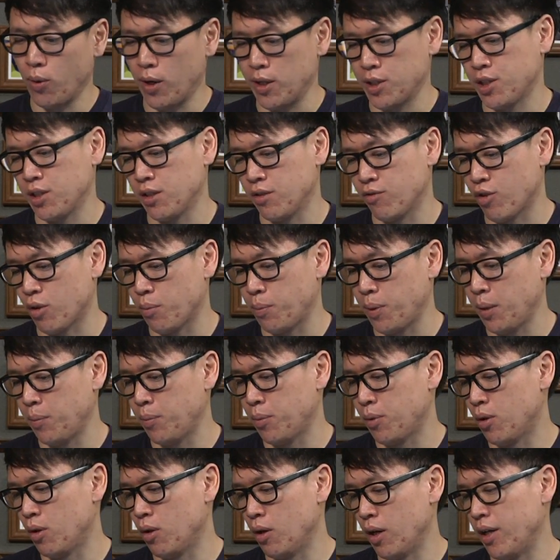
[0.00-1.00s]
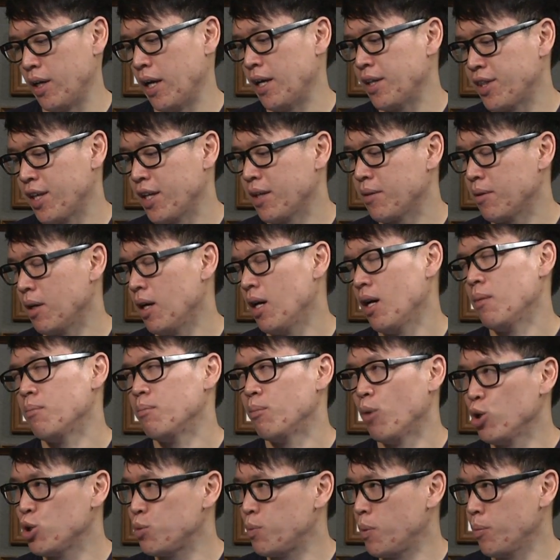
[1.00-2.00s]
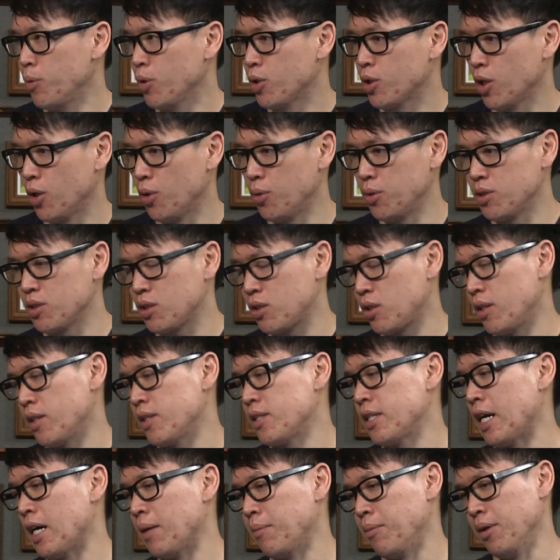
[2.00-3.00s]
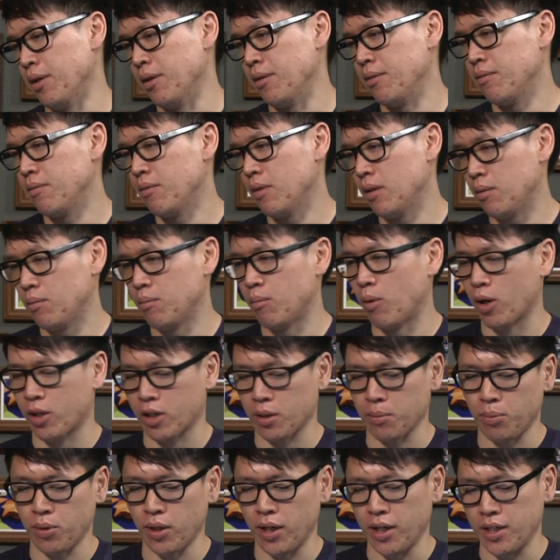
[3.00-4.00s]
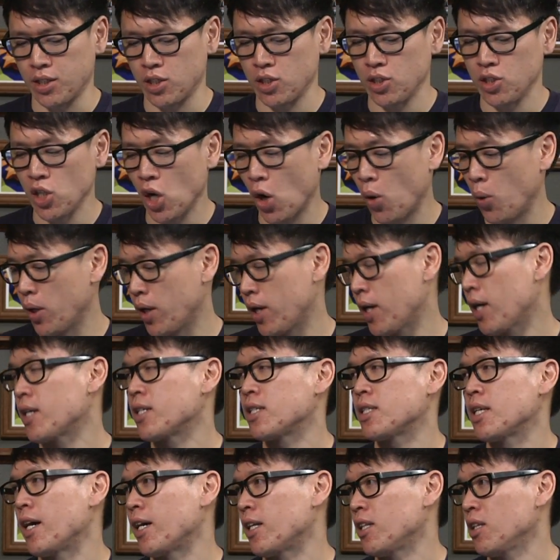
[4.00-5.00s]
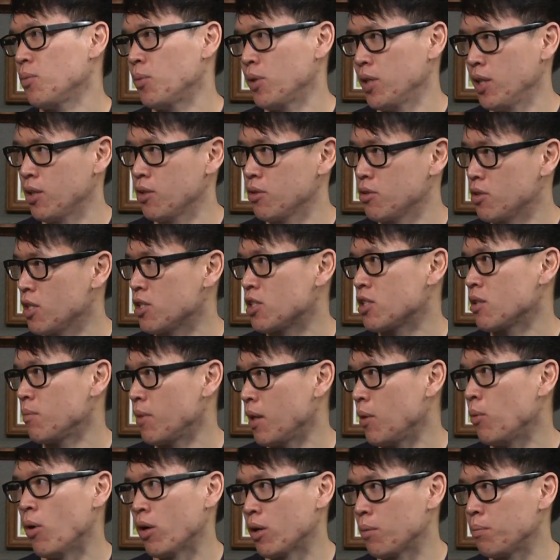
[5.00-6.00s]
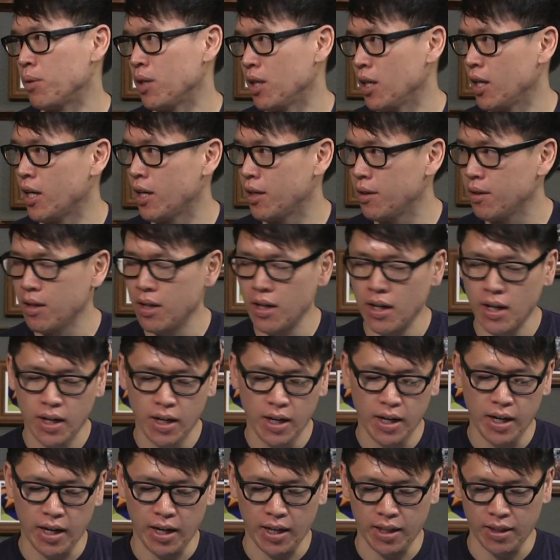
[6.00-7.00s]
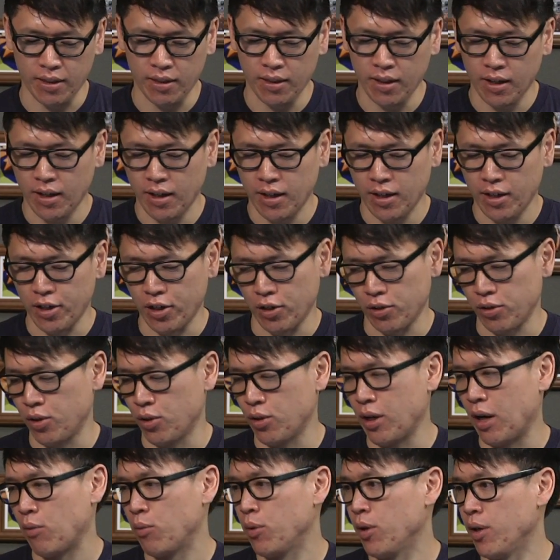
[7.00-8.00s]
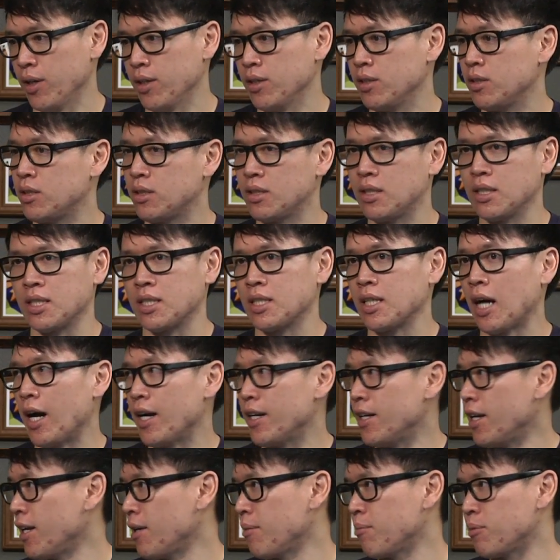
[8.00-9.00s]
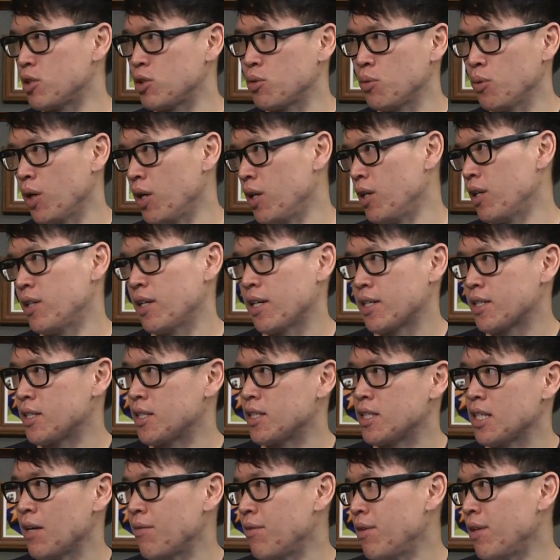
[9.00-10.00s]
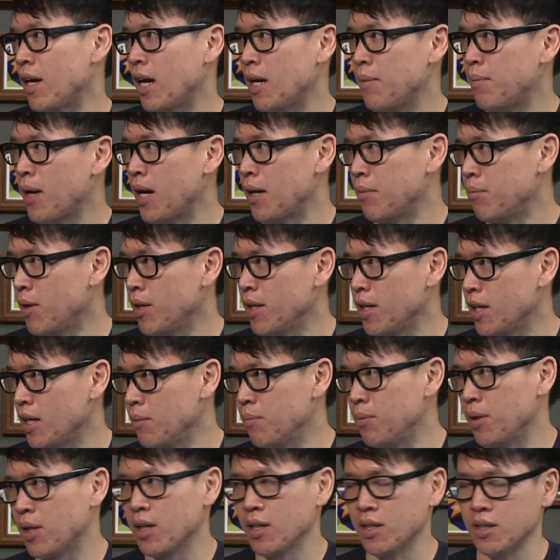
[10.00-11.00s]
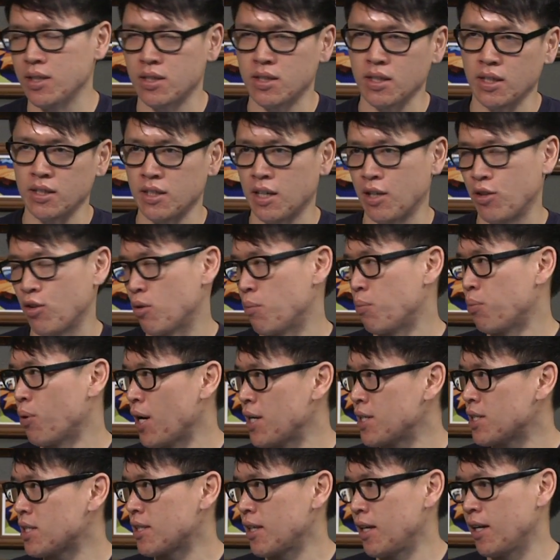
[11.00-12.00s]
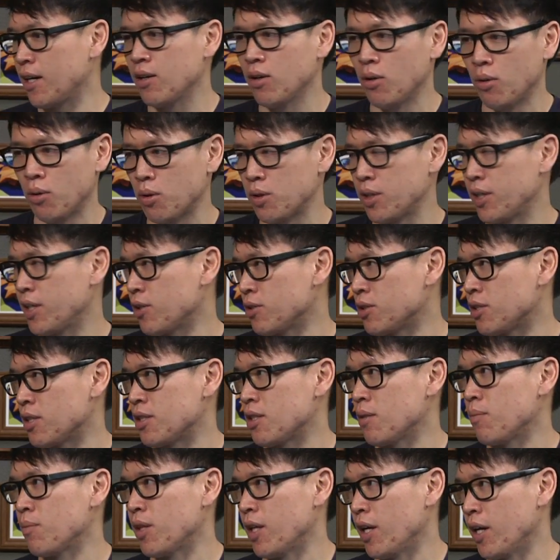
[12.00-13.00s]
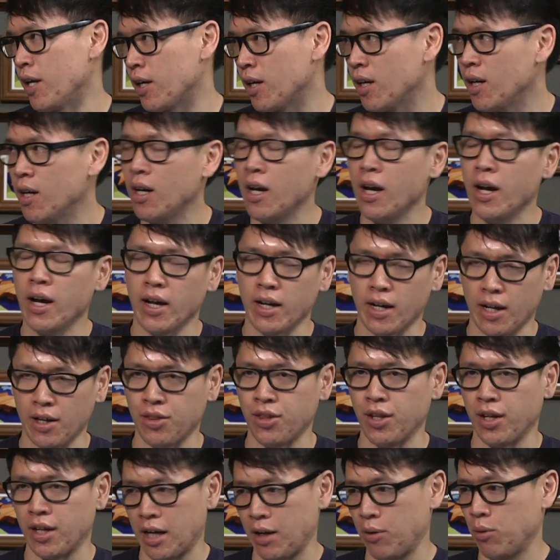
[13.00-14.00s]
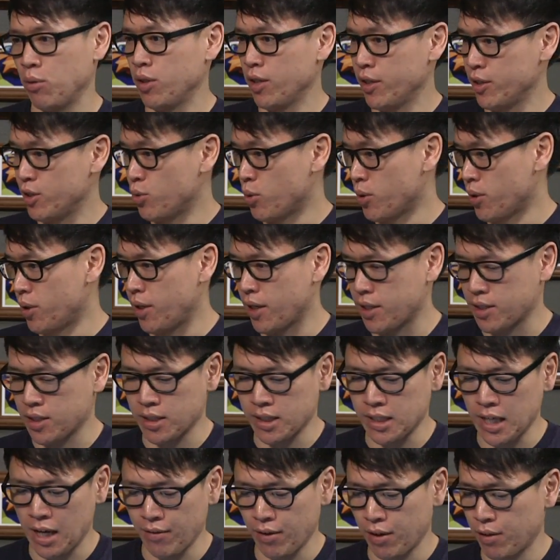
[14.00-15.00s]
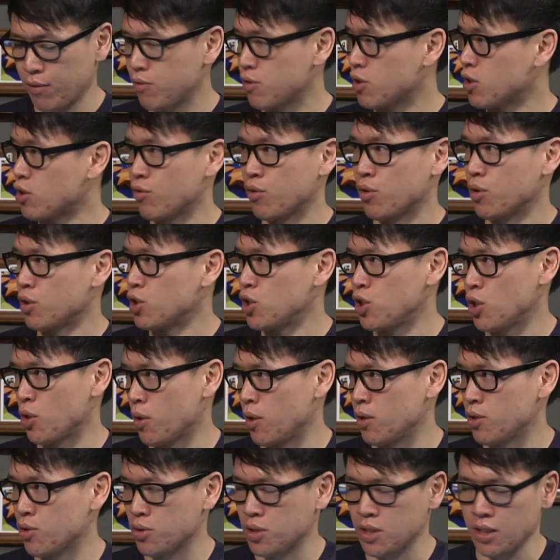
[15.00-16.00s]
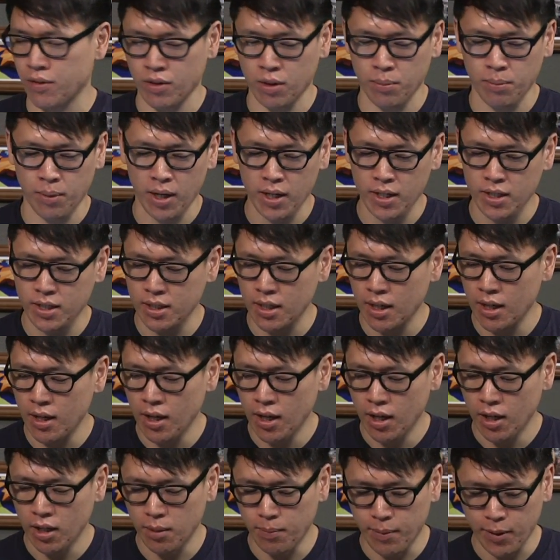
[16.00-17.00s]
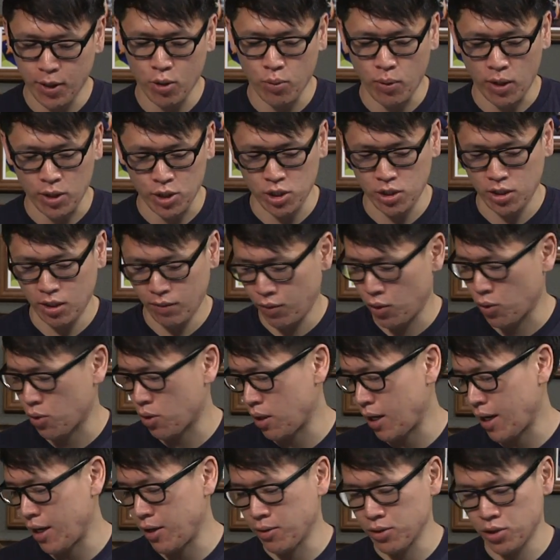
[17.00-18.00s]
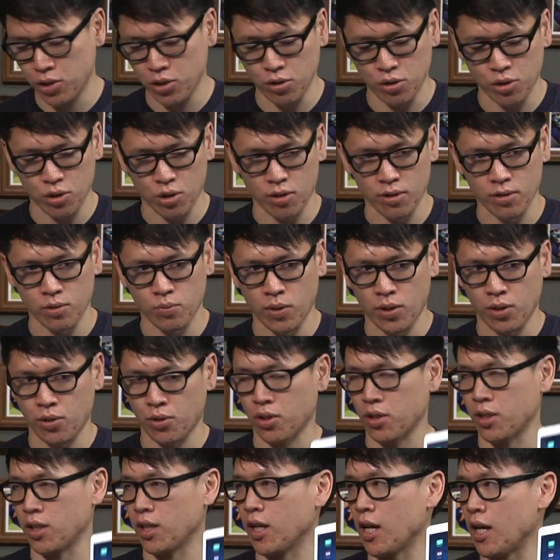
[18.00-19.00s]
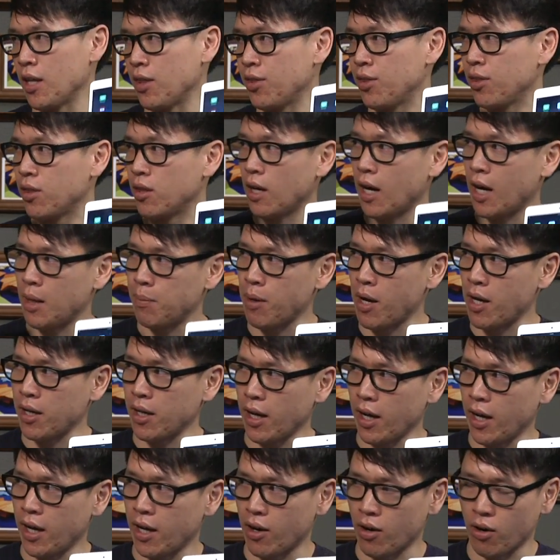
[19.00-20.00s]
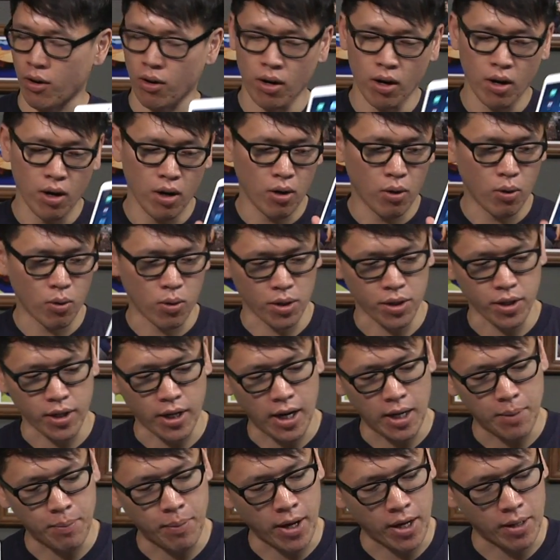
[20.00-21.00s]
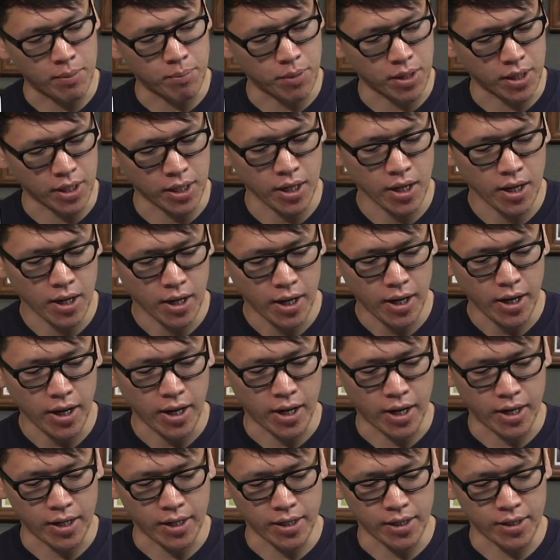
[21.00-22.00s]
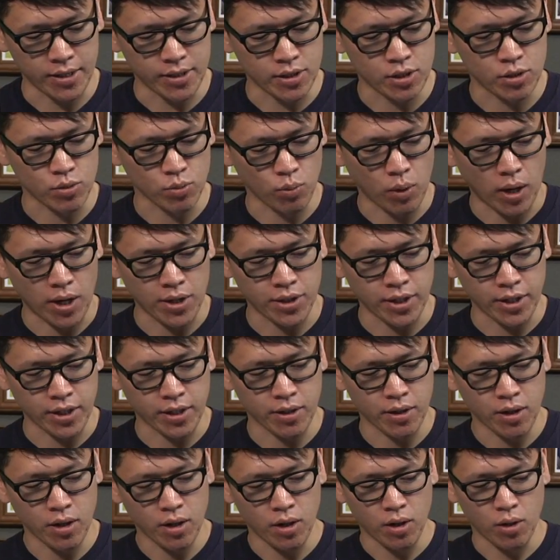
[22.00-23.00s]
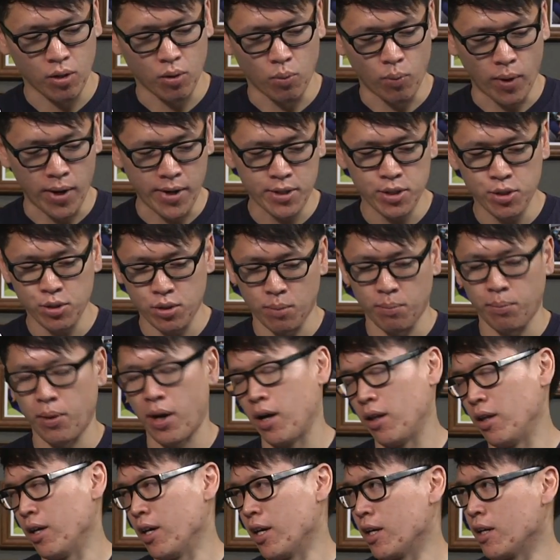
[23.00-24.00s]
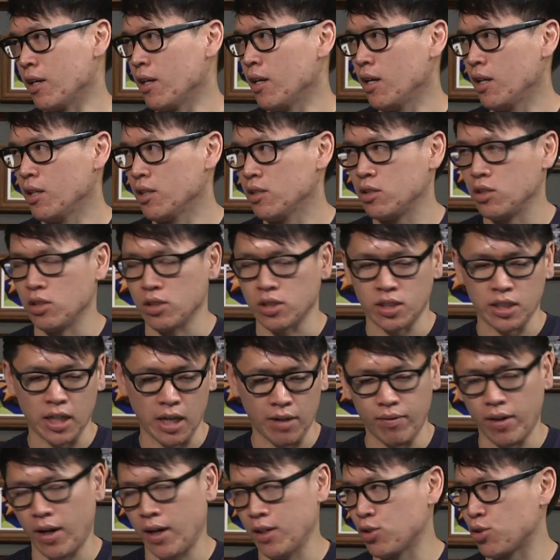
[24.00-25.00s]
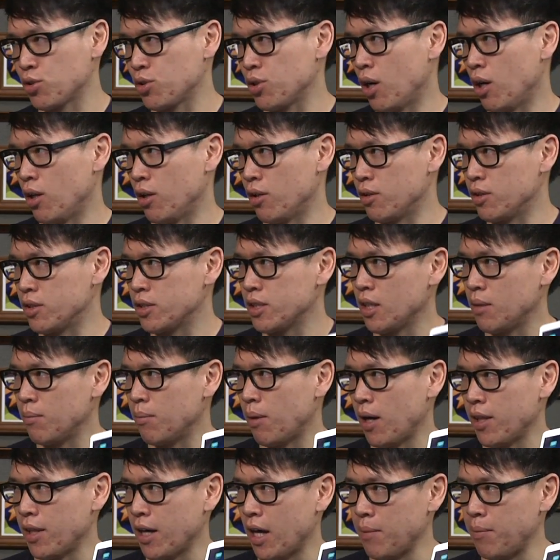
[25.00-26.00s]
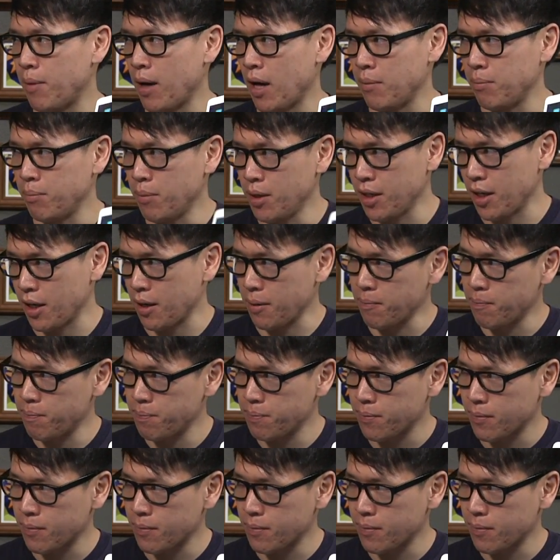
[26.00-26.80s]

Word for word: question for people, and I think most people go into the tablet marketplace knowing exactly what ecosystem they want to be in, mm-hmm. and you know they're not really deciding between Nexus seven and iPad Mini because yeah. it's either a price thing or an ecosystem thing, and I think I would lean toward Nexus seven just for the sheer one hundred seventy bucks. The bigger question if you're an iOS user is whether you're going to get the iPad Air yeah. or the iPad Mini, and it is, I think, way too compelling to save the one hundred dollars and buy the iPad Mini